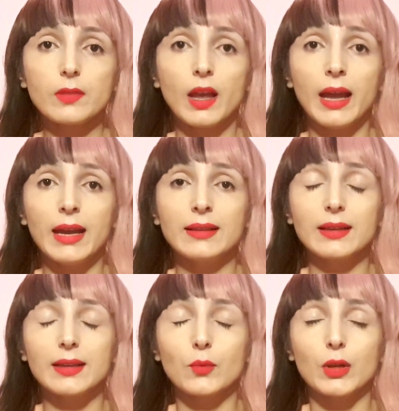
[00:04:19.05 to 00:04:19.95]

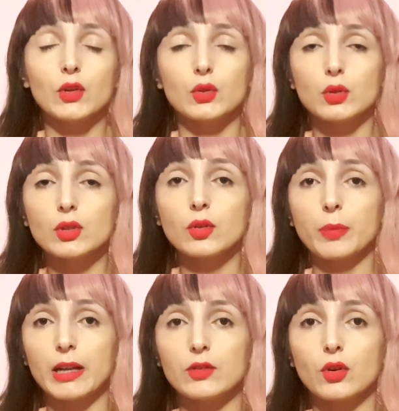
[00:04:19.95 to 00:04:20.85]
And when you do it on
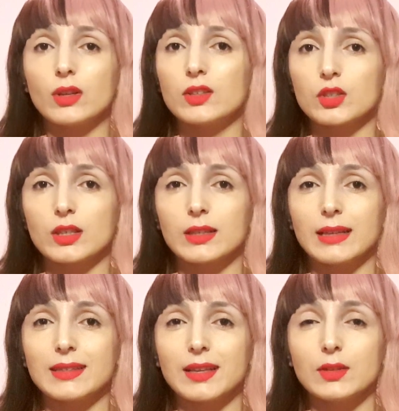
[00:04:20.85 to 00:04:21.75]
Patreon, it
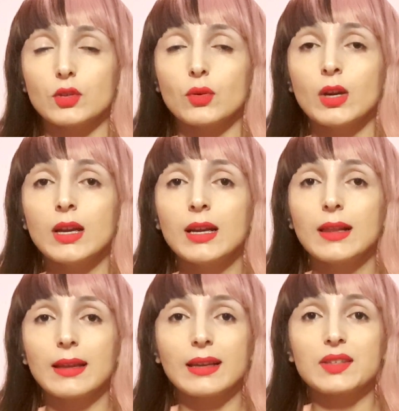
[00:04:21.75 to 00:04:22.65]
can send you
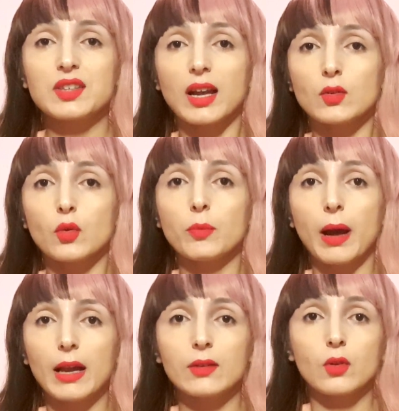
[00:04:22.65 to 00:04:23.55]
like a shadow
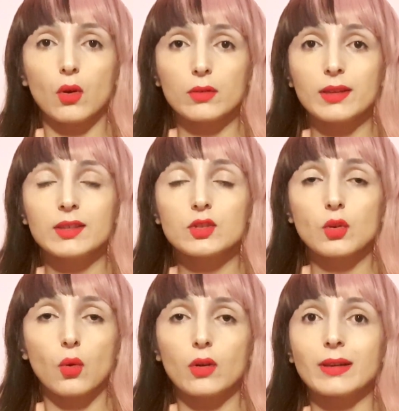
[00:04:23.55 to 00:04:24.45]
ban notice
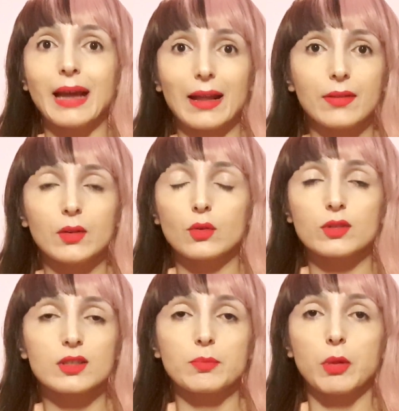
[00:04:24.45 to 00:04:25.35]
or nothing, or
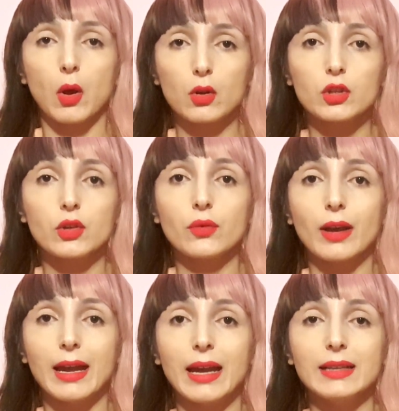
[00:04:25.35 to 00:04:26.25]
just block you,
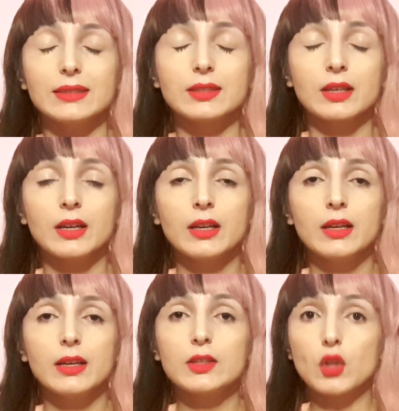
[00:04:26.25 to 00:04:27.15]
and
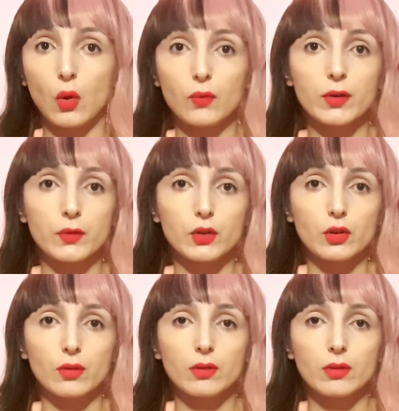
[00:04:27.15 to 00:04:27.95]
it's over for you.